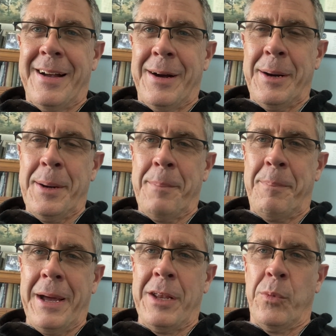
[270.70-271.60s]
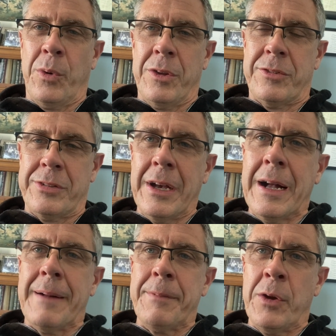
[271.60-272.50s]
uh, but it was
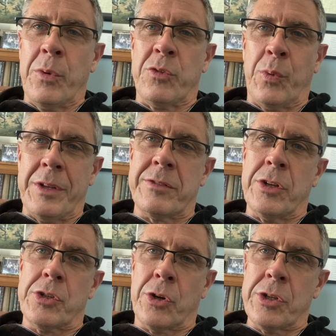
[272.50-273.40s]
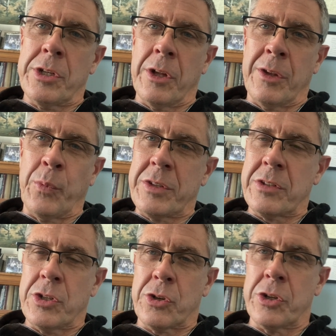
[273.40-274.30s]
uh, it was Winston Churchill, and
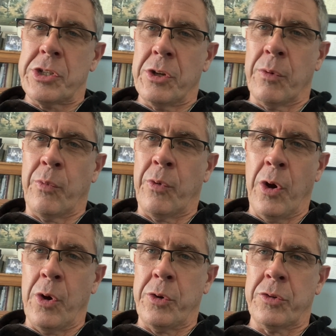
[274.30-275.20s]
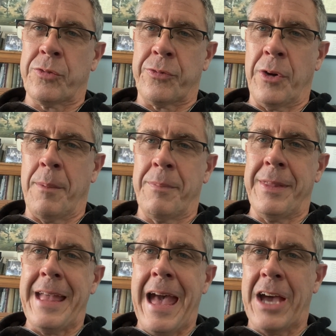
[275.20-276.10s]
Winston Churchill rose from
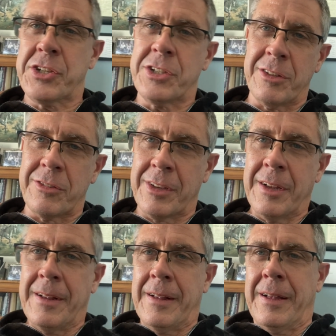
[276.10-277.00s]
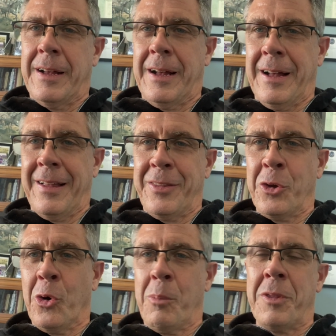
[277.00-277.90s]
the ashes. Uh, the
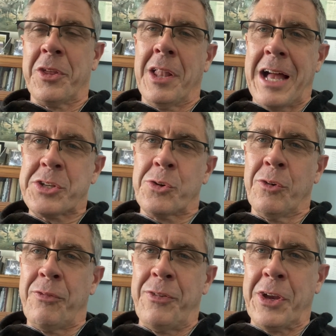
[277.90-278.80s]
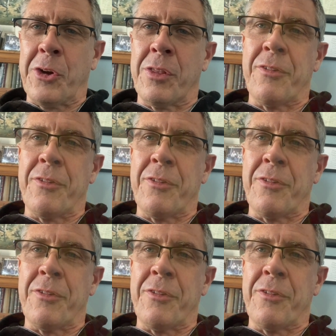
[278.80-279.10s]
old mythological figure, the